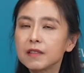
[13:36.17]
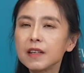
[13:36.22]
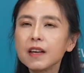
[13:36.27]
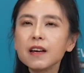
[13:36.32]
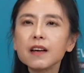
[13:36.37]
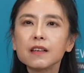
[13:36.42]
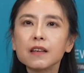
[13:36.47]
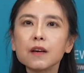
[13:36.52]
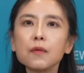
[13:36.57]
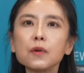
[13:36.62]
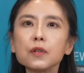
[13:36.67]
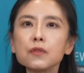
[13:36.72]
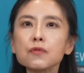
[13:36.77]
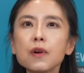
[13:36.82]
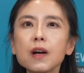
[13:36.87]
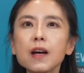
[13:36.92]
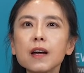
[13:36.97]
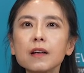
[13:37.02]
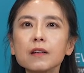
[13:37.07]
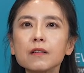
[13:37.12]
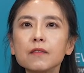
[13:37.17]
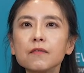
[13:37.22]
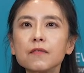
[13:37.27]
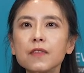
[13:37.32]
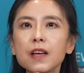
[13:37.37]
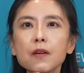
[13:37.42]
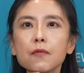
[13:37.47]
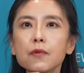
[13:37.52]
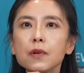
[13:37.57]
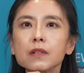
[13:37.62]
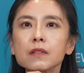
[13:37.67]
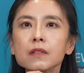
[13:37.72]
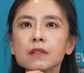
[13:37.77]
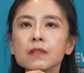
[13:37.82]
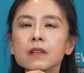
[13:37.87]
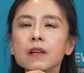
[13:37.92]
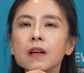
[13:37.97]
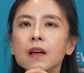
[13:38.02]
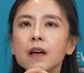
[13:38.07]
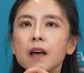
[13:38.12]
We try various
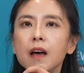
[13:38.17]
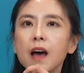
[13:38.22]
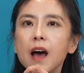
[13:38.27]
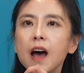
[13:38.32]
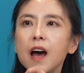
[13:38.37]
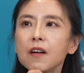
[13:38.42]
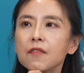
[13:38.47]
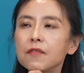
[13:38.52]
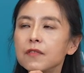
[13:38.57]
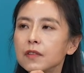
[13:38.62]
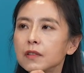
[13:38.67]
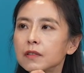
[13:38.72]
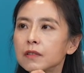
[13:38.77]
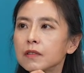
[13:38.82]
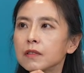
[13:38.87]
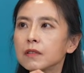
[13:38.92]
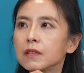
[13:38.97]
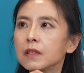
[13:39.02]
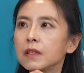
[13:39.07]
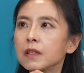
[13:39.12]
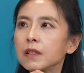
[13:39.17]
efforts